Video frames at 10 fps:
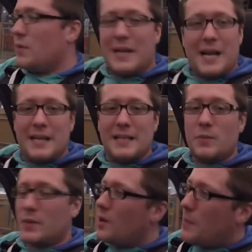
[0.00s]
one-handed
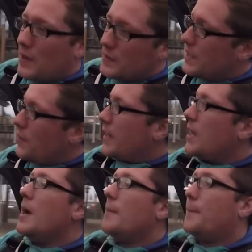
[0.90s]
with no power steering,
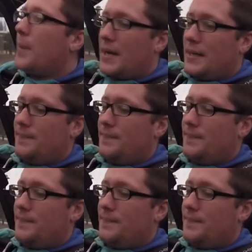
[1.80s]
but